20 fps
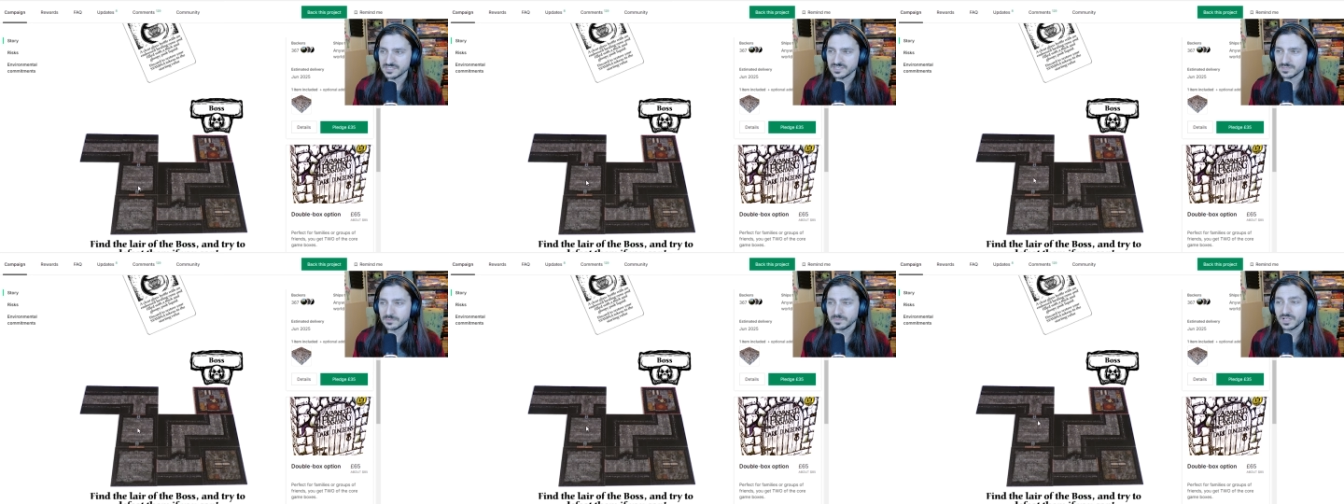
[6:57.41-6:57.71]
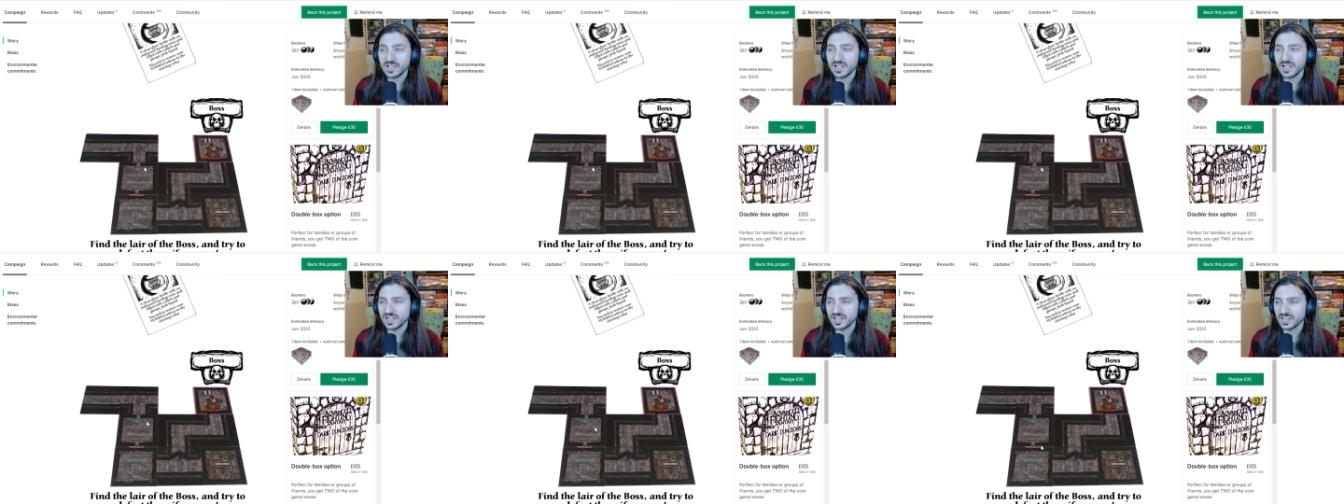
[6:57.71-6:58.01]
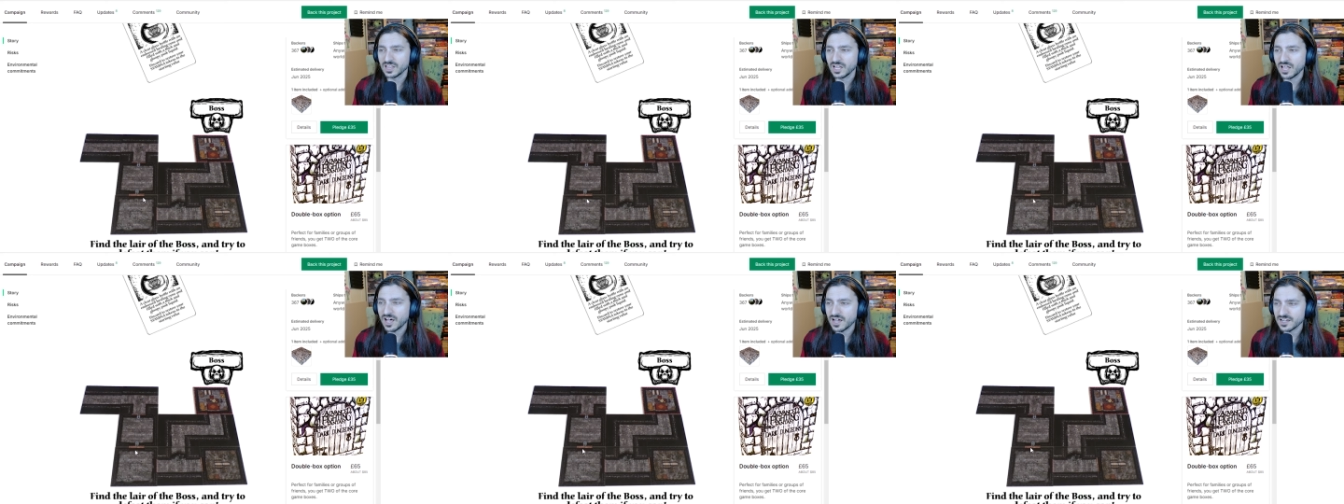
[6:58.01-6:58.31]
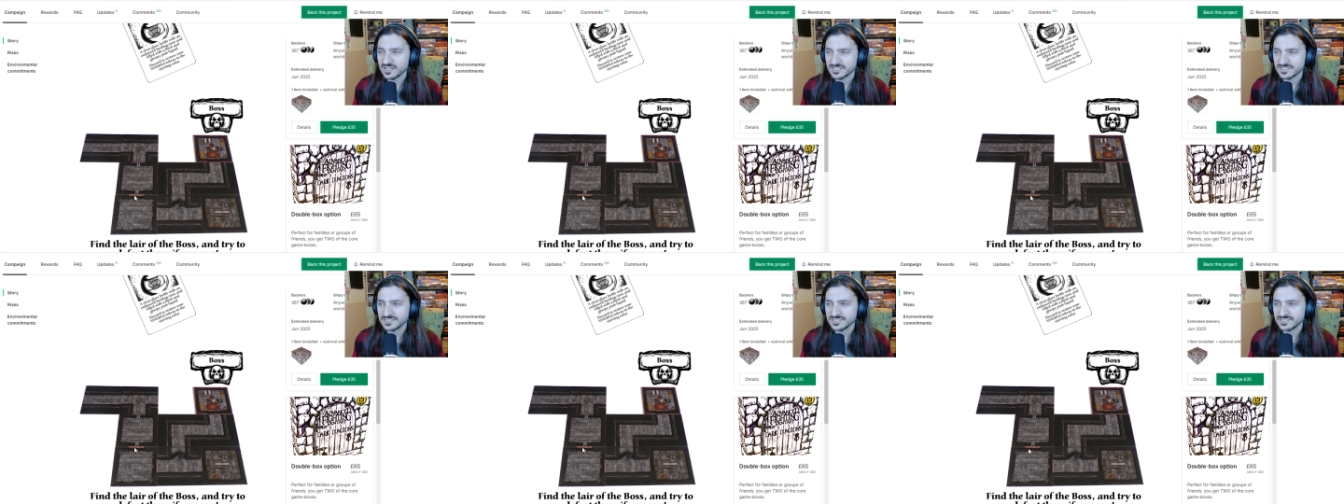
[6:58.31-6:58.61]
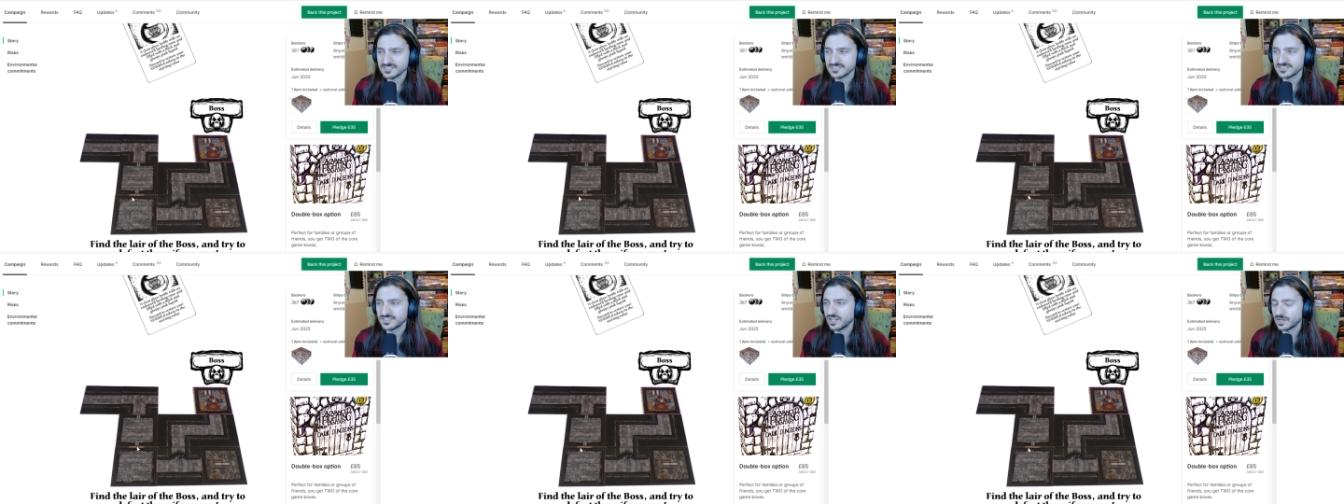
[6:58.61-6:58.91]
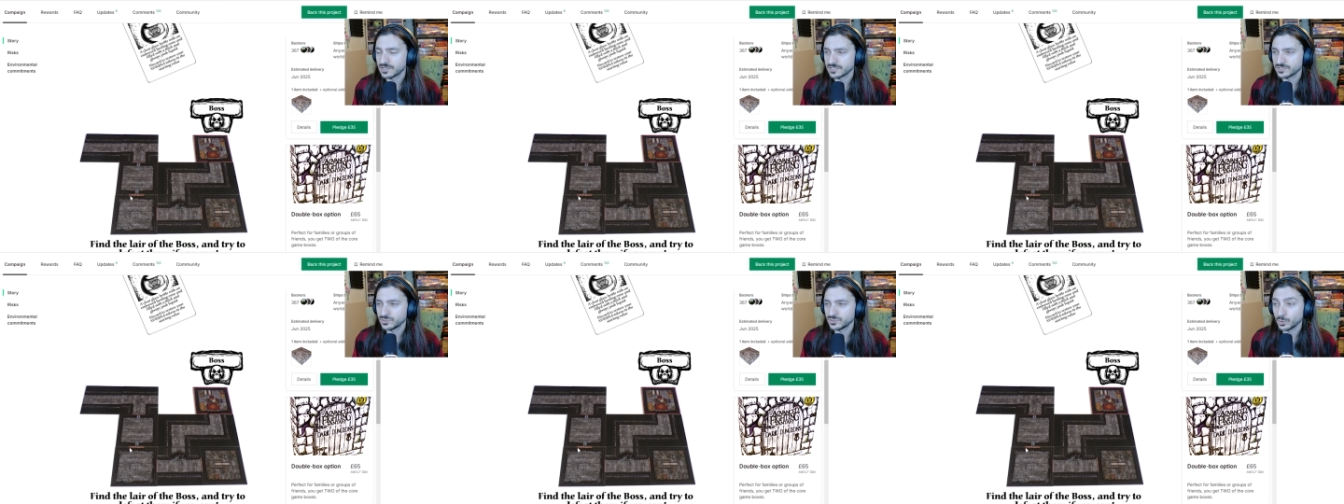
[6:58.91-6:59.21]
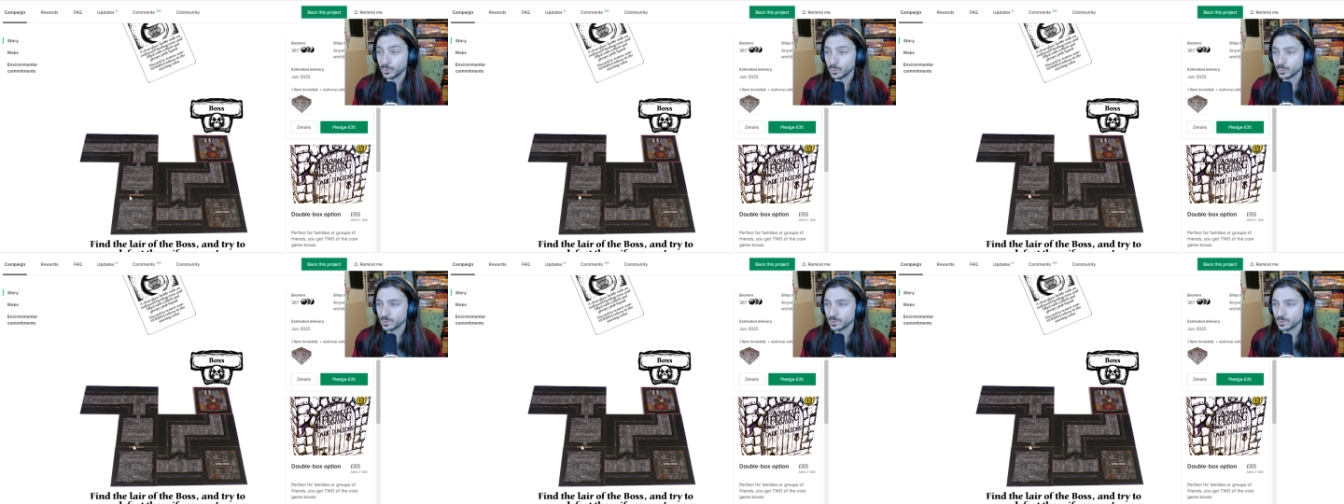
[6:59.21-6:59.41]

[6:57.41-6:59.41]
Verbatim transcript: Some locks on